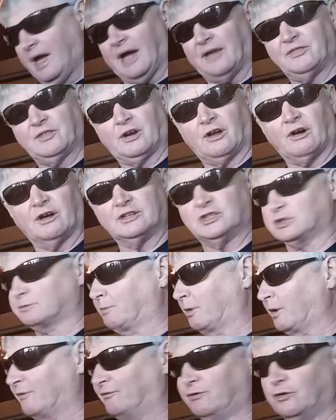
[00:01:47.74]
and then I
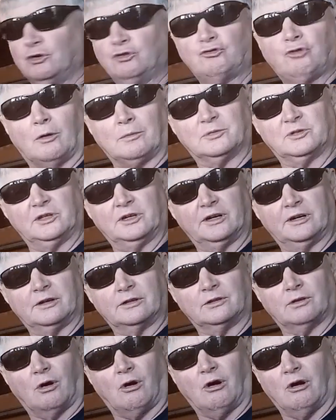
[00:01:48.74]
just put a few drops in at
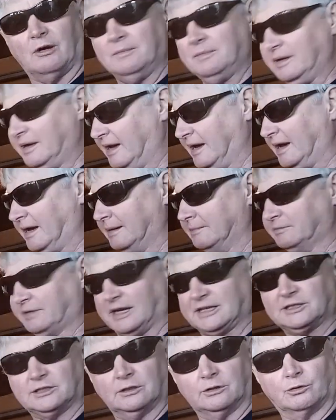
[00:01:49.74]
a time. It
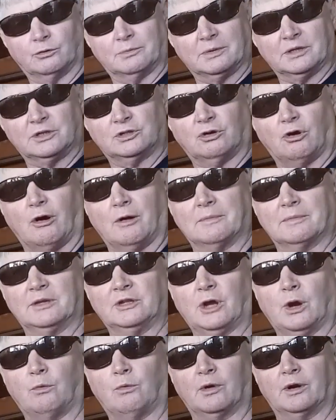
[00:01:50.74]
takes a little bit of time.
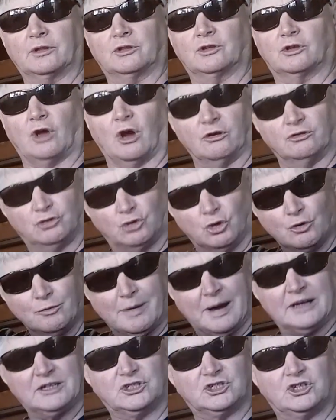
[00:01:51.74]
You don't want to go too
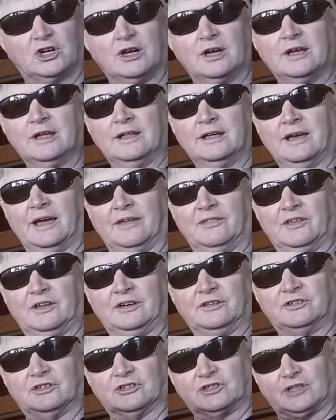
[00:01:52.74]
much and
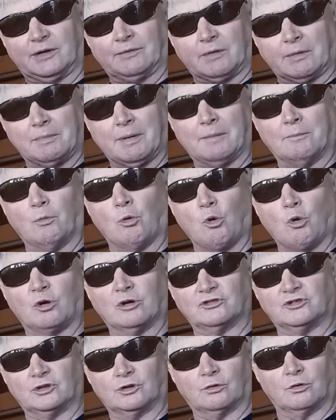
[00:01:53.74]
then just give it a bit more,
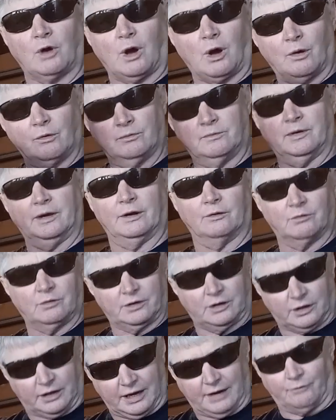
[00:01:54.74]
because it'll
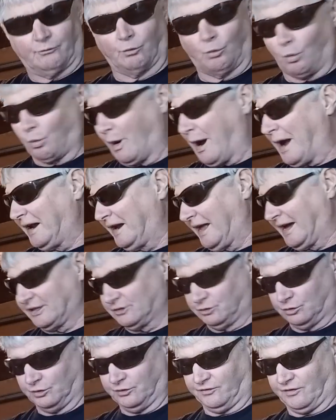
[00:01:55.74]
get way
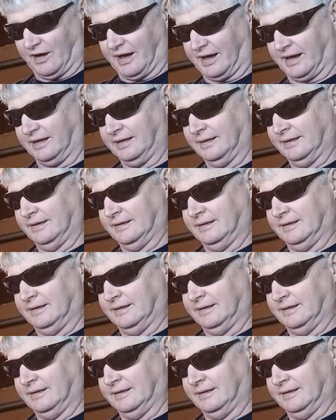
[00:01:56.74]
down too far.